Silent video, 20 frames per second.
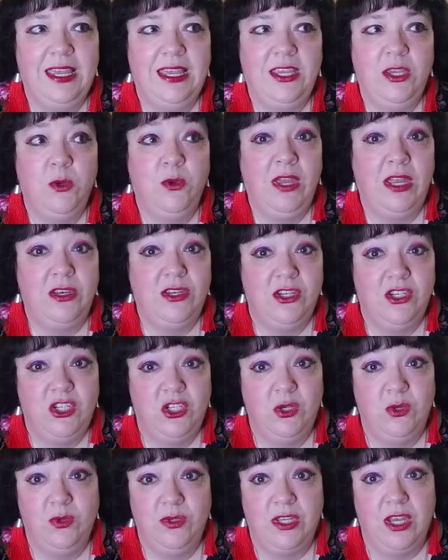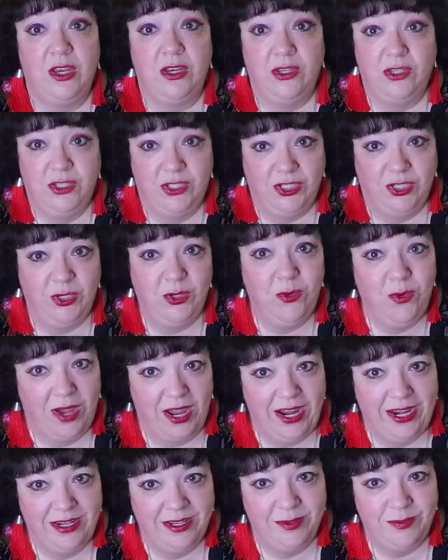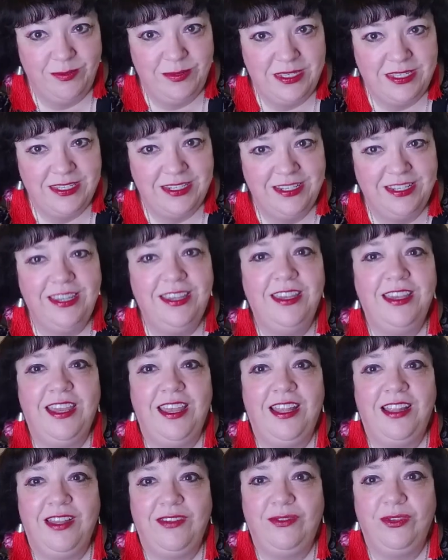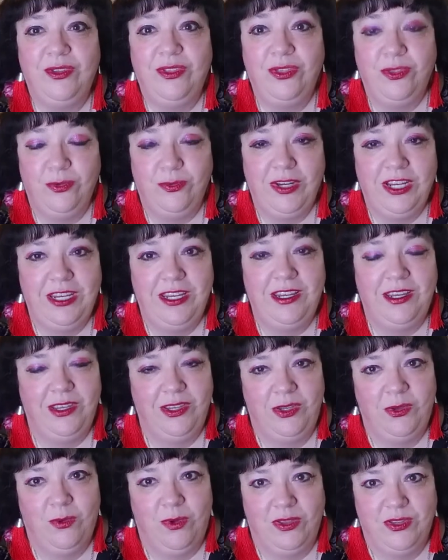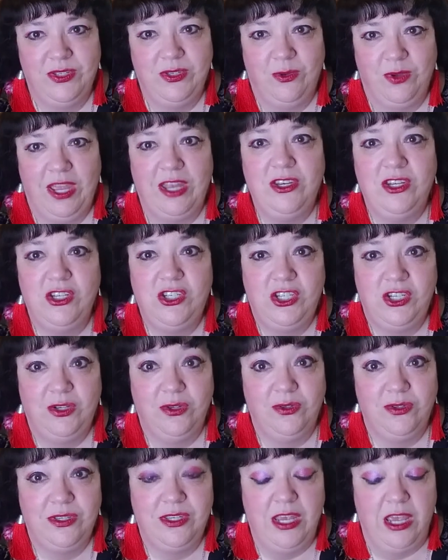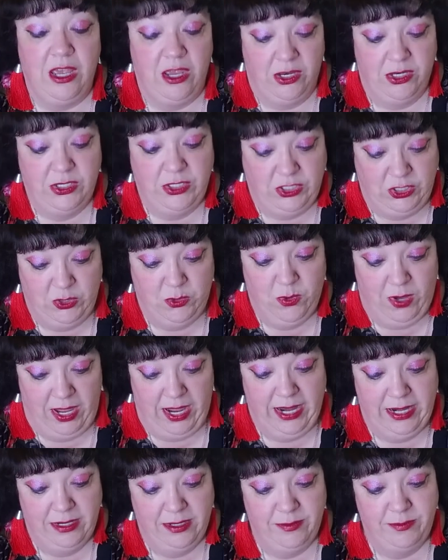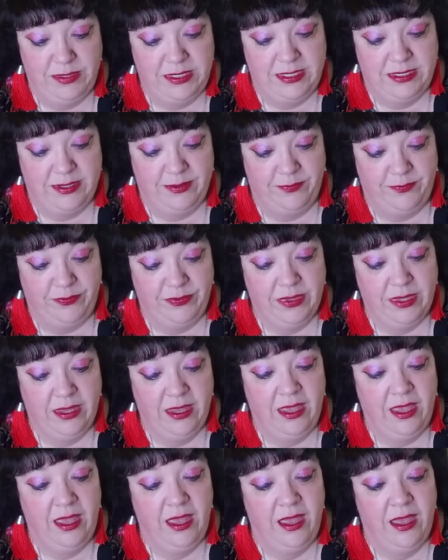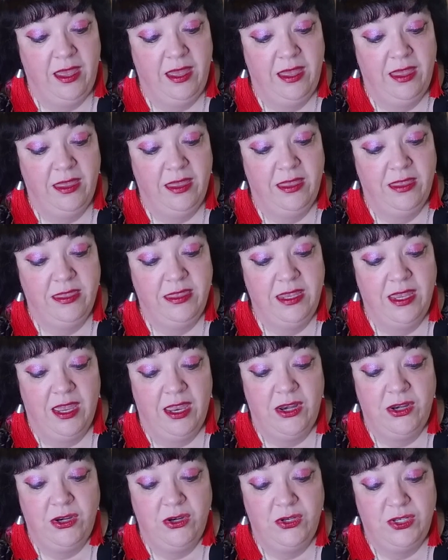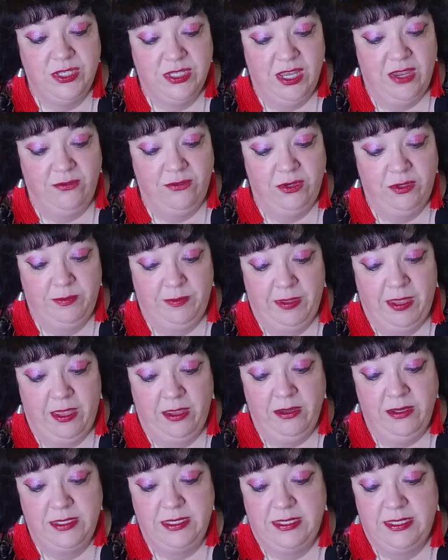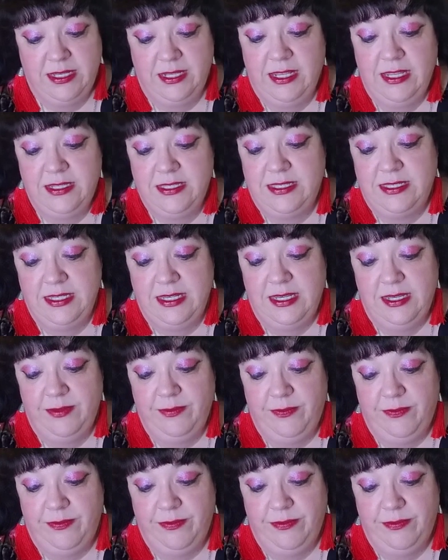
you get to choose two items, and level three, you also get to choose two items. The undiscovered box, let's see,